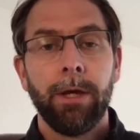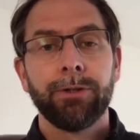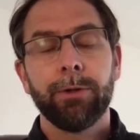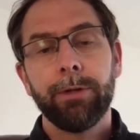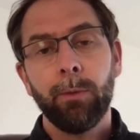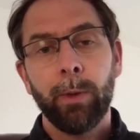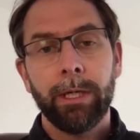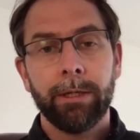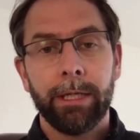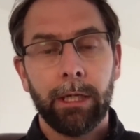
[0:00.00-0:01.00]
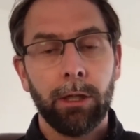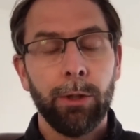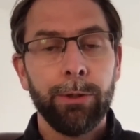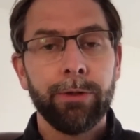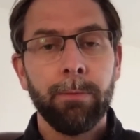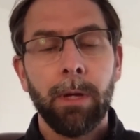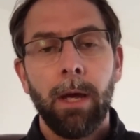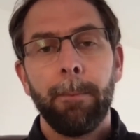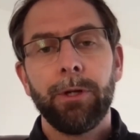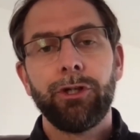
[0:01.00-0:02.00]
So I think we can include them,
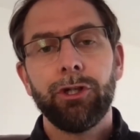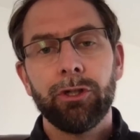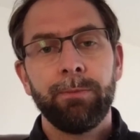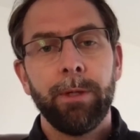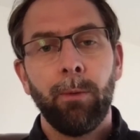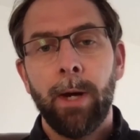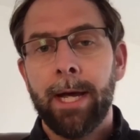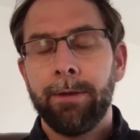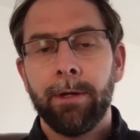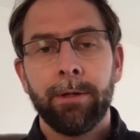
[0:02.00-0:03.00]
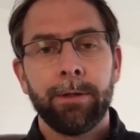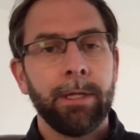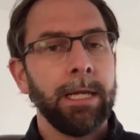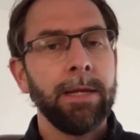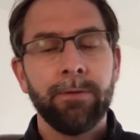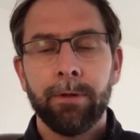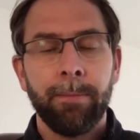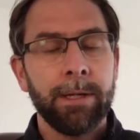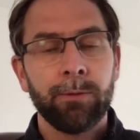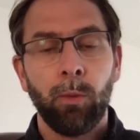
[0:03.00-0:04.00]
but just be aware that even the
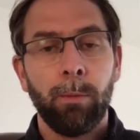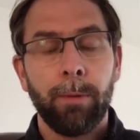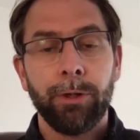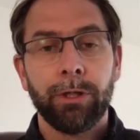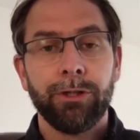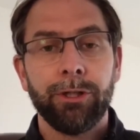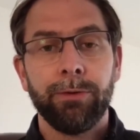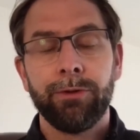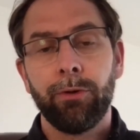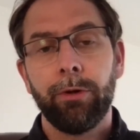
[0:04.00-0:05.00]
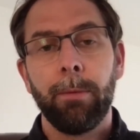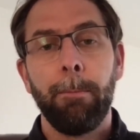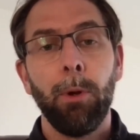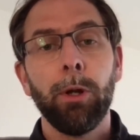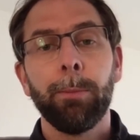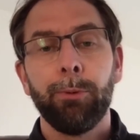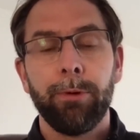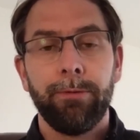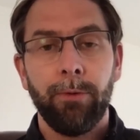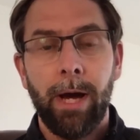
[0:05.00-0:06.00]
best warm-up you can do is not going to
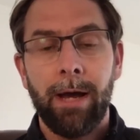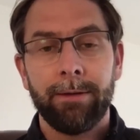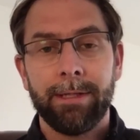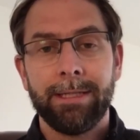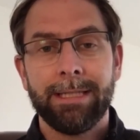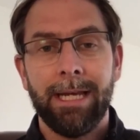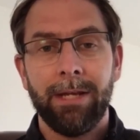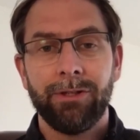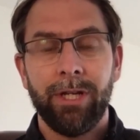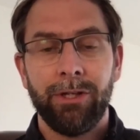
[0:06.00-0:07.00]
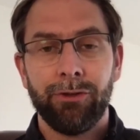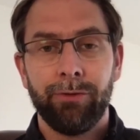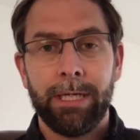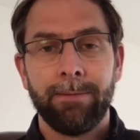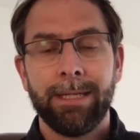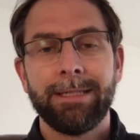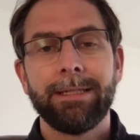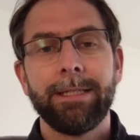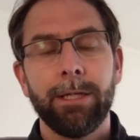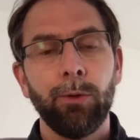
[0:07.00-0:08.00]
bulletproof your athletes against injury. They
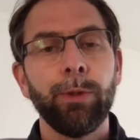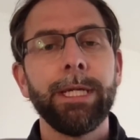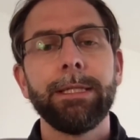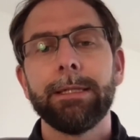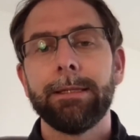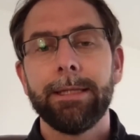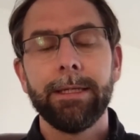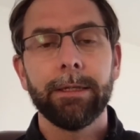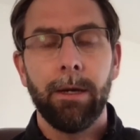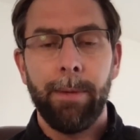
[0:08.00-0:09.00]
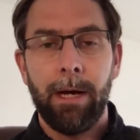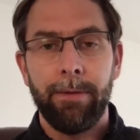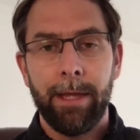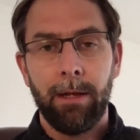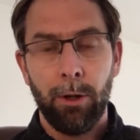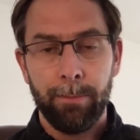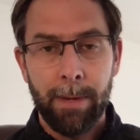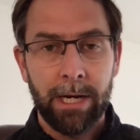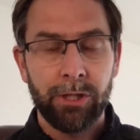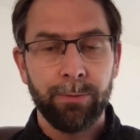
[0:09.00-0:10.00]
still need to think about their load
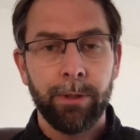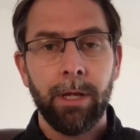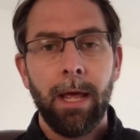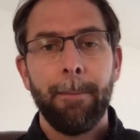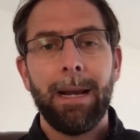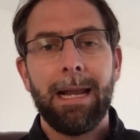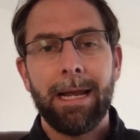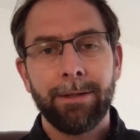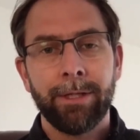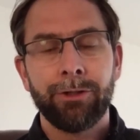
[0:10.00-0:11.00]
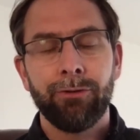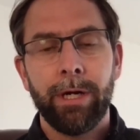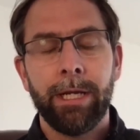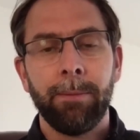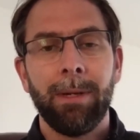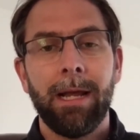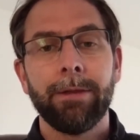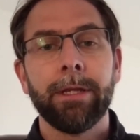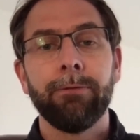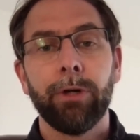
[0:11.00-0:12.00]
management, plan their training,
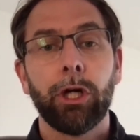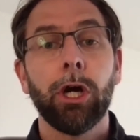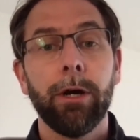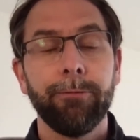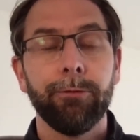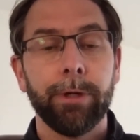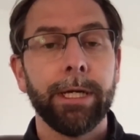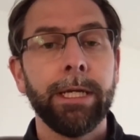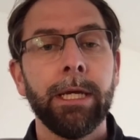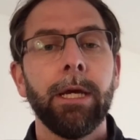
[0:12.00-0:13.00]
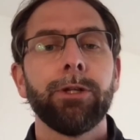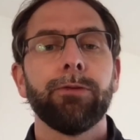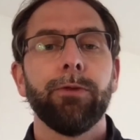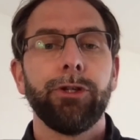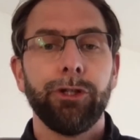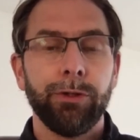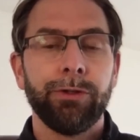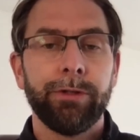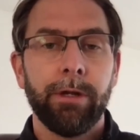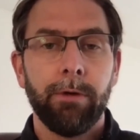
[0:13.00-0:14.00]
plan their recovery to
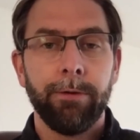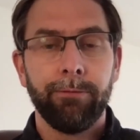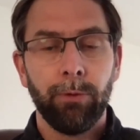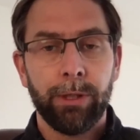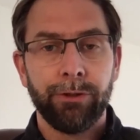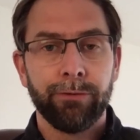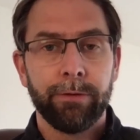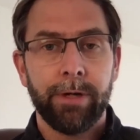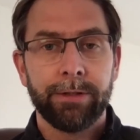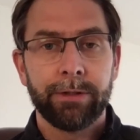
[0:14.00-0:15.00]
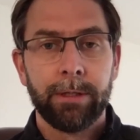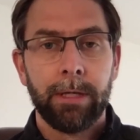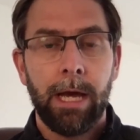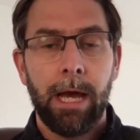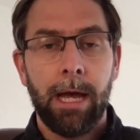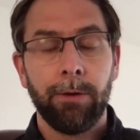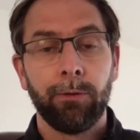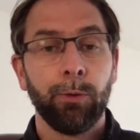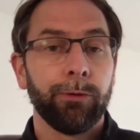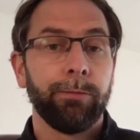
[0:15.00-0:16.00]
reduce their overall injury risk. And of
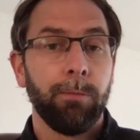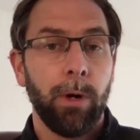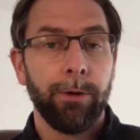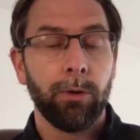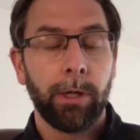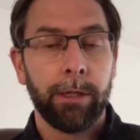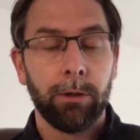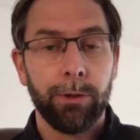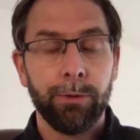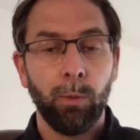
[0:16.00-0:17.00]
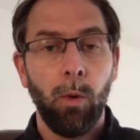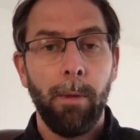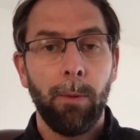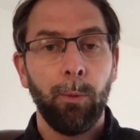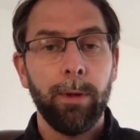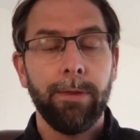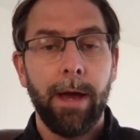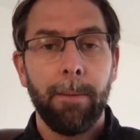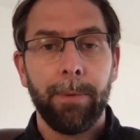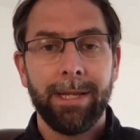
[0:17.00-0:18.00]
course, why not include a warm-up with
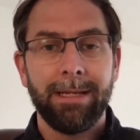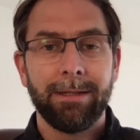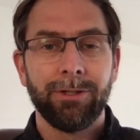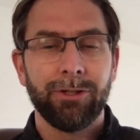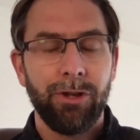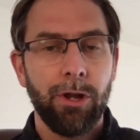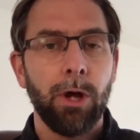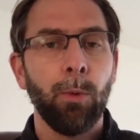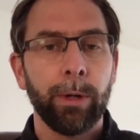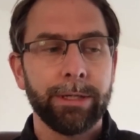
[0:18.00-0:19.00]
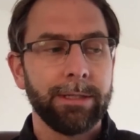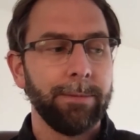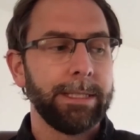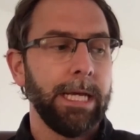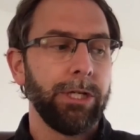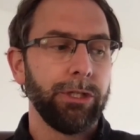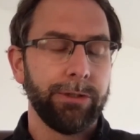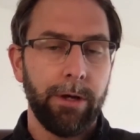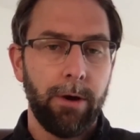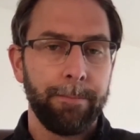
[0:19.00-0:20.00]
that, but just know what its limitations
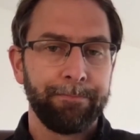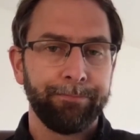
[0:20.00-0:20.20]
are.